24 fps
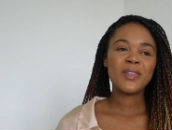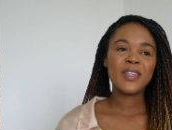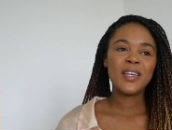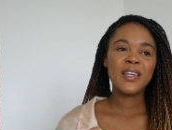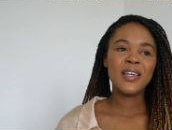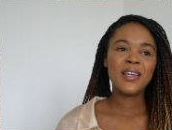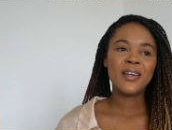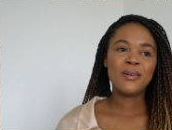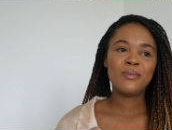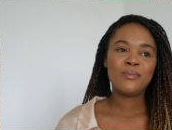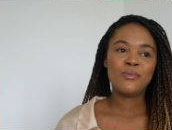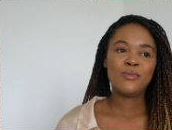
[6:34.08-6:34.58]

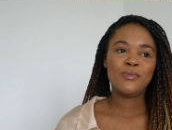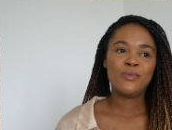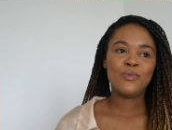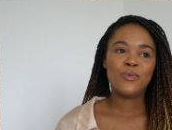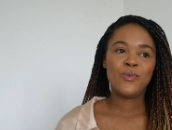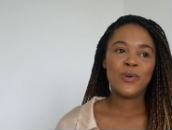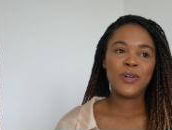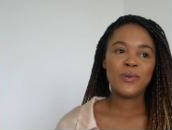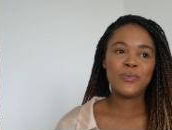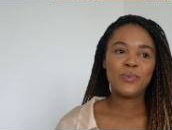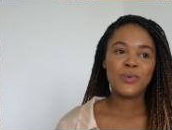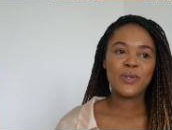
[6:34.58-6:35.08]
Um,
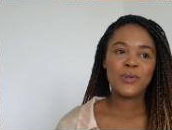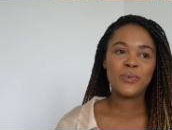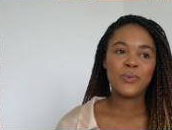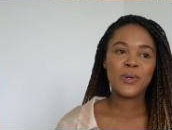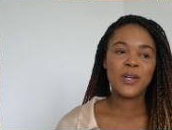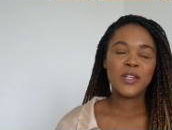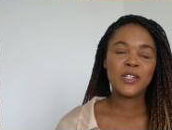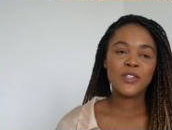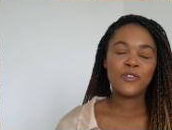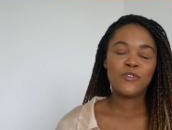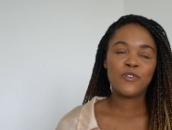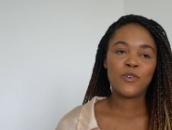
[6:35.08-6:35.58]
when we
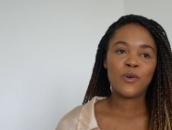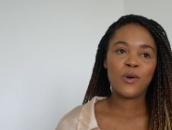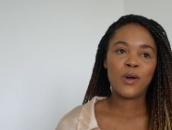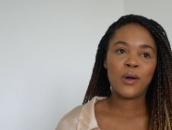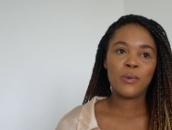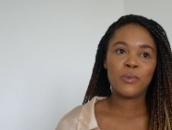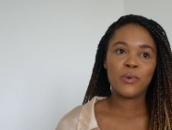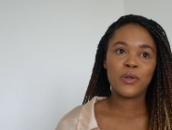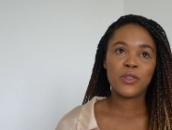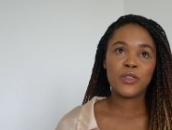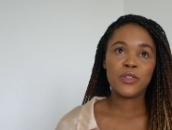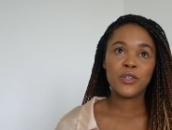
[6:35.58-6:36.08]
went for
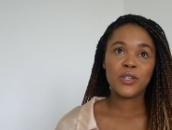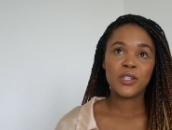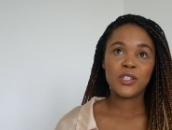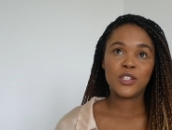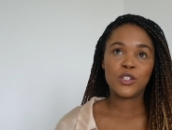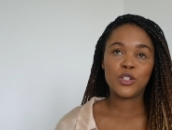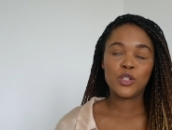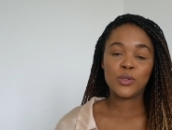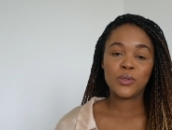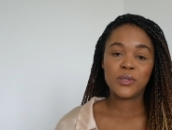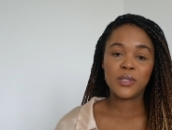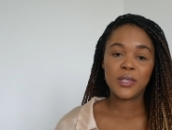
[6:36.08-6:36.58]
our
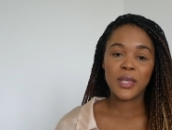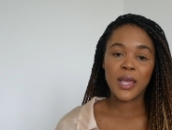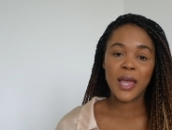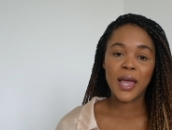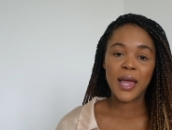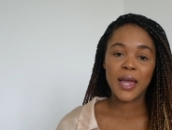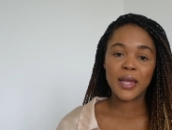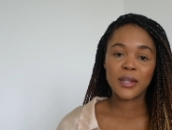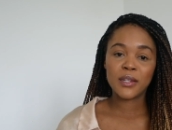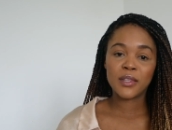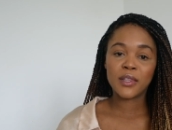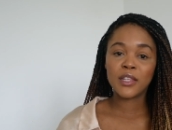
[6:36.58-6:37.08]
32
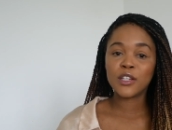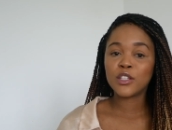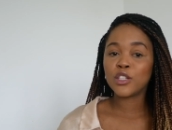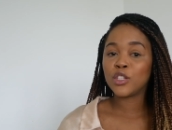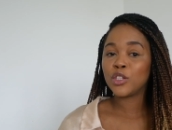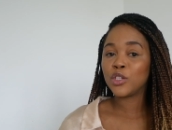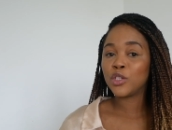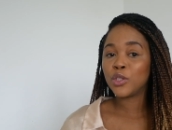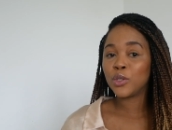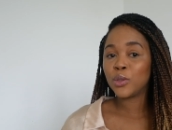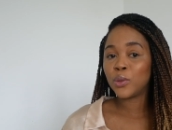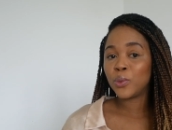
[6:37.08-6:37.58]
scan,
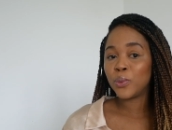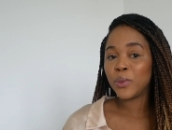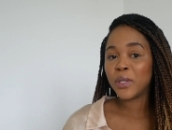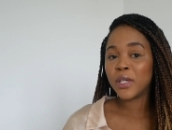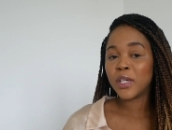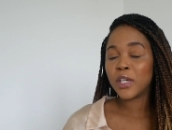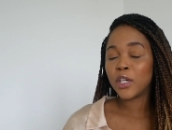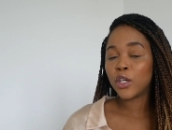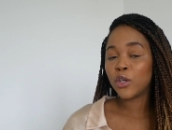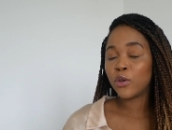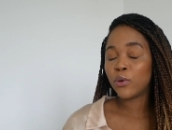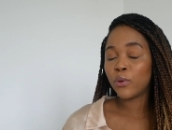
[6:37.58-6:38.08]
32
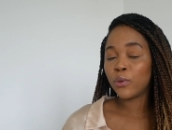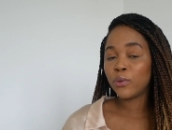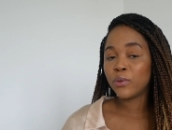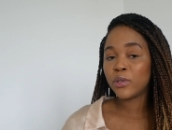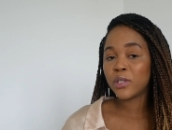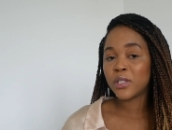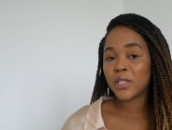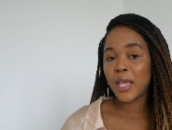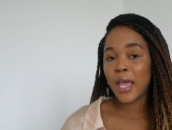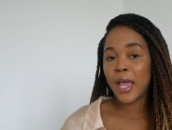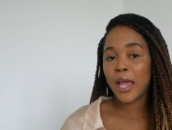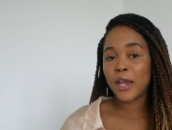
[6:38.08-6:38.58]
week
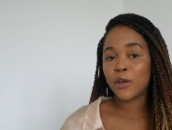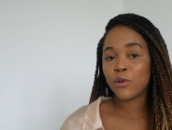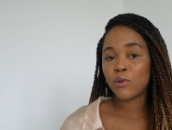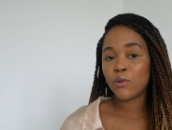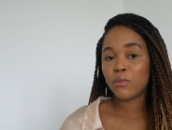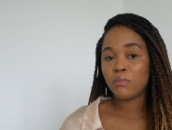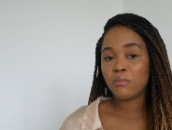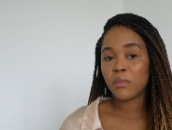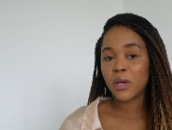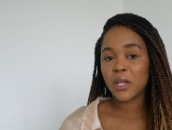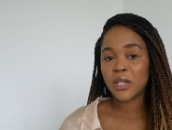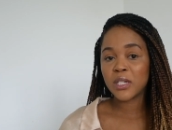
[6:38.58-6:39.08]
growth scan
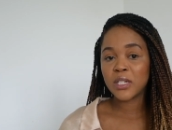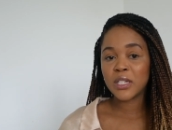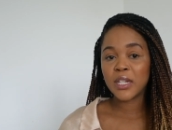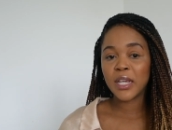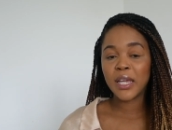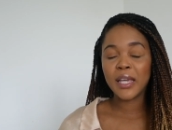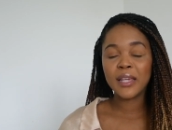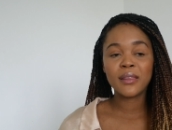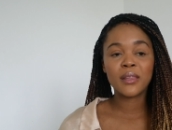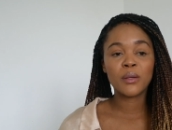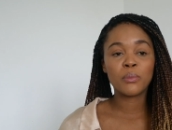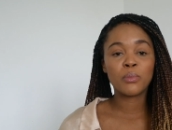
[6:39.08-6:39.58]
on
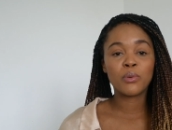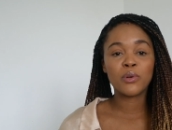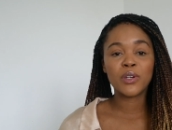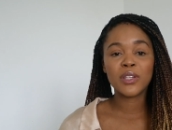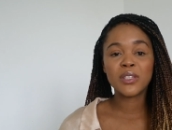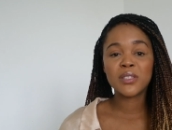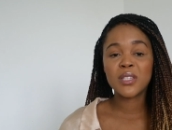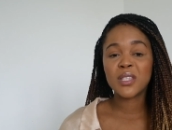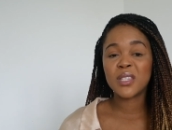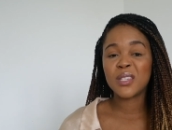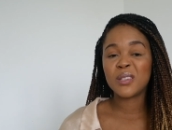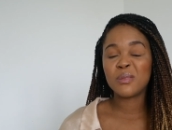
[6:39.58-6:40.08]
Monday, the
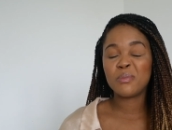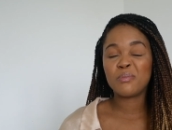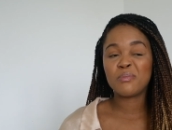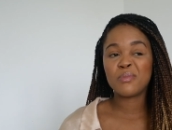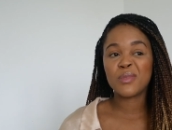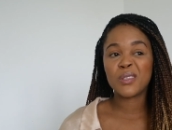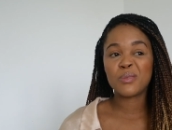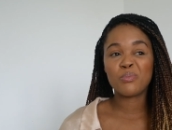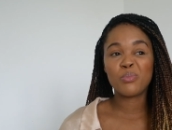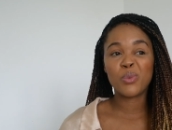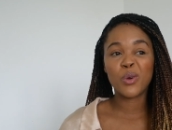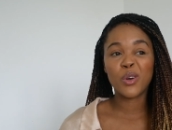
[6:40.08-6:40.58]
boys
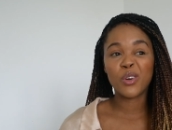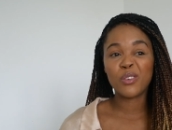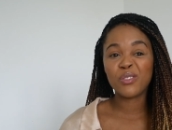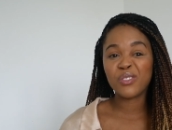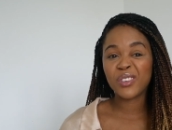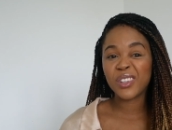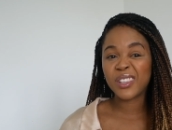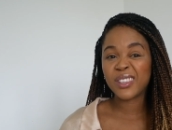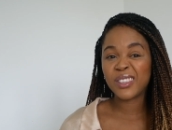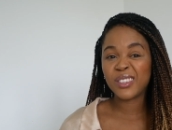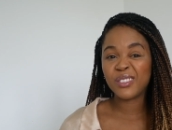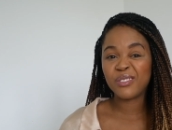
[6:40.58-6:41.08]
seemed
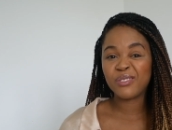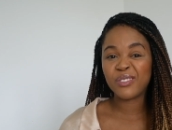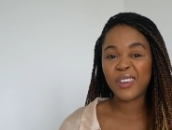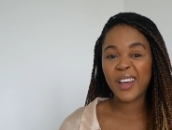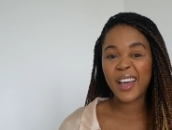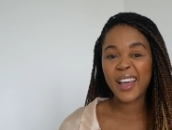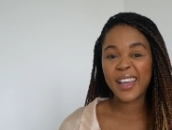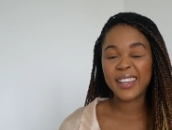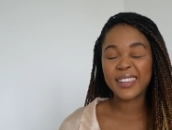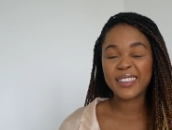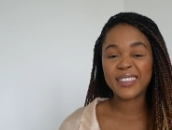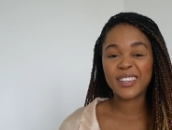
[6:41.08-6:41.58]
perfectly
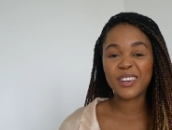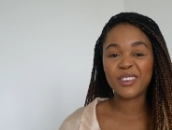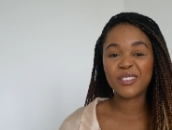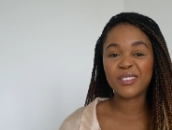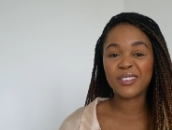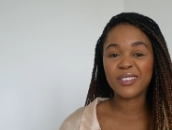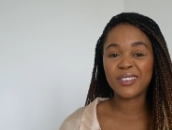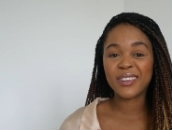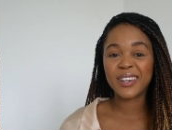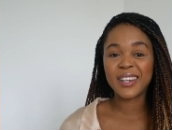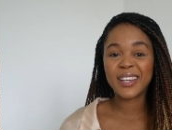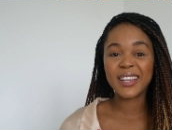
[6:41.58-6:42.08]
fine. They're
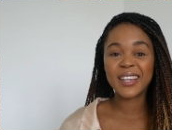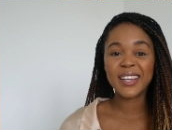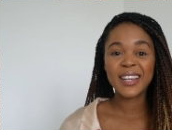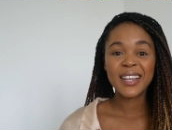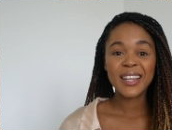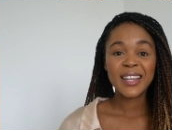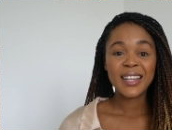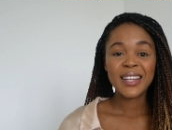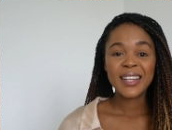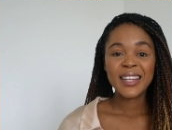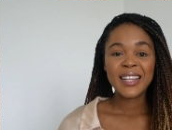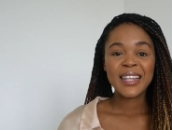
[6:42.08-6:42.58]
growing
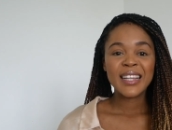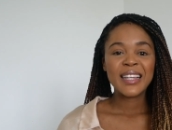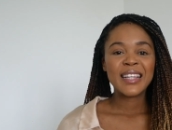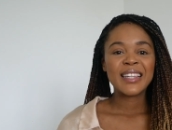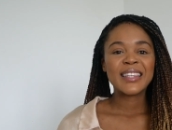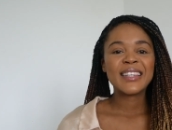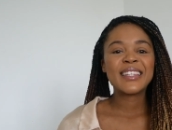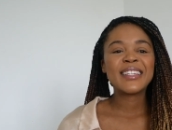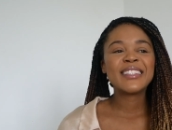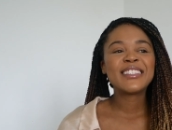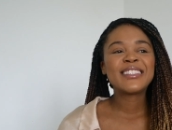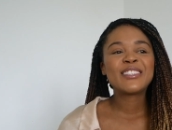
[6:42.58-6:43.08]

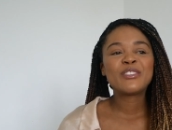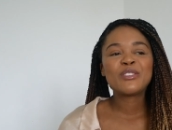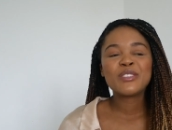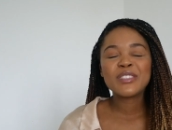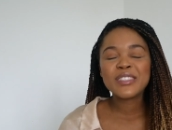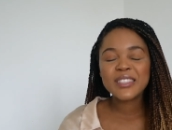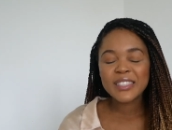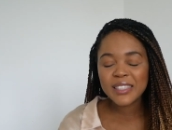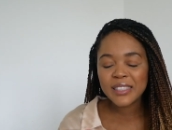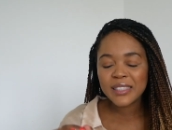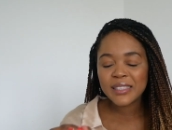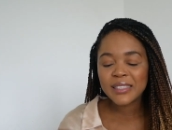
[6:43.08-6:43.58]

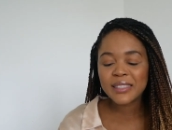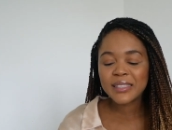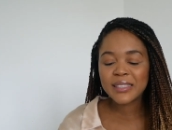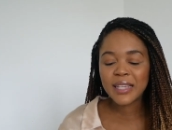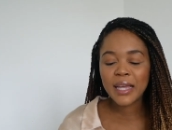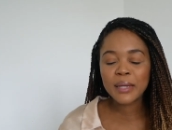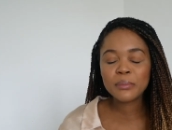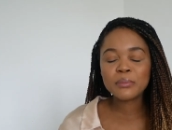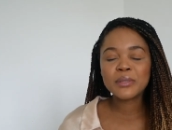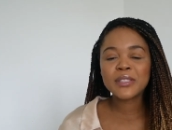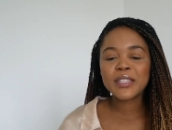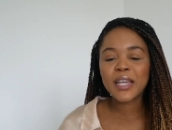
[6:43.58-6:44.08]
literally
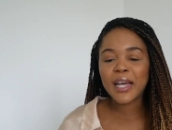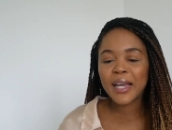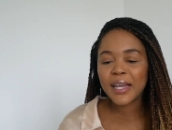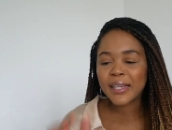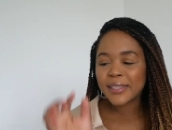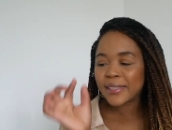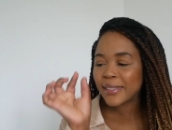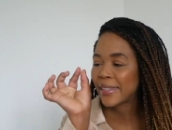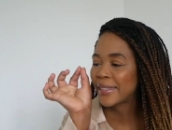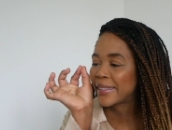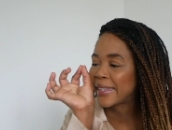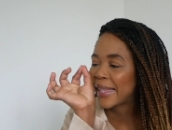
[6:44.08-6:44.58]
same
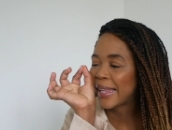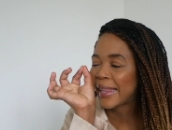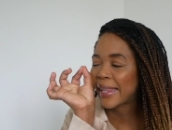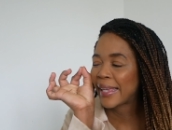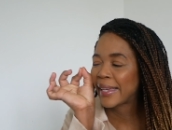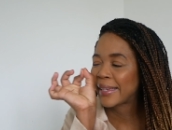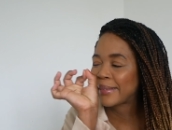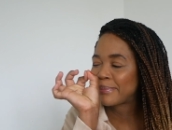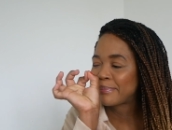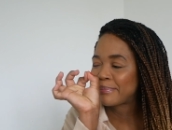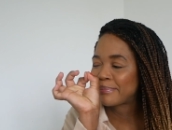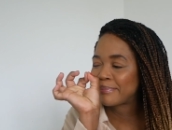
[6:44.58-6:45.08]
size, like they're
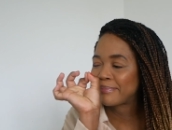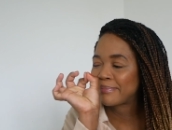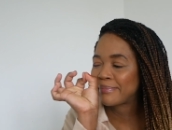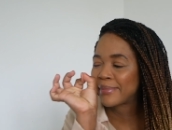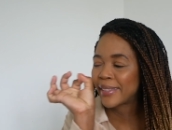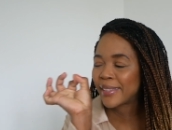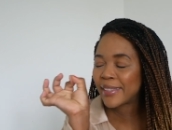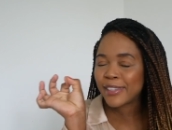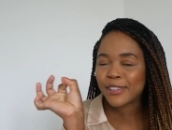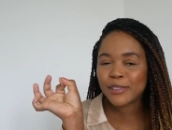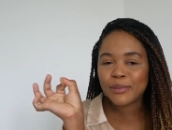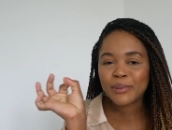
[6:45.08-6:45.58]
like
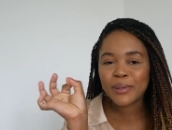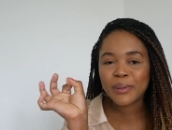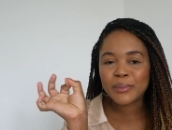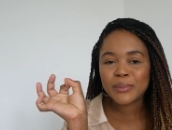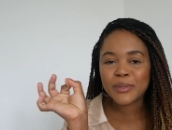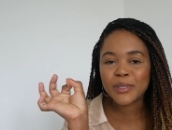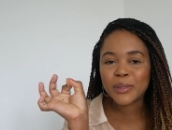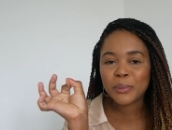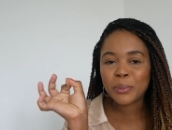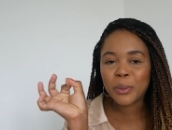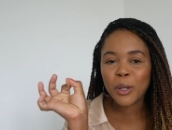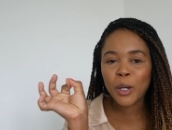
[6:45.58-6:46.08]

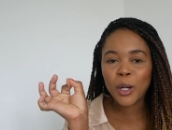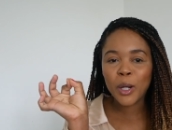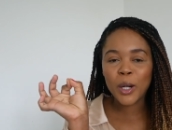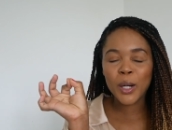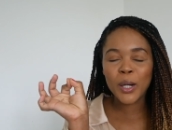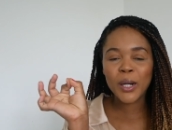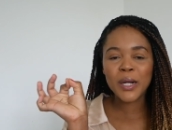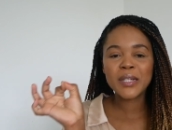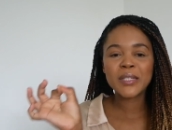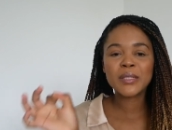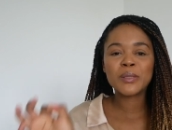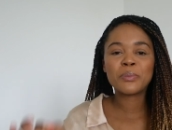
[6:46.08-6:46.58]
milligrams
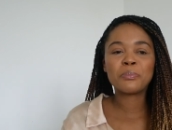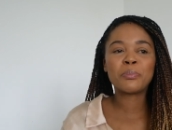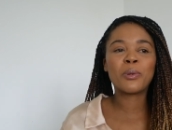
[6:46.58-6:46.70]
apart.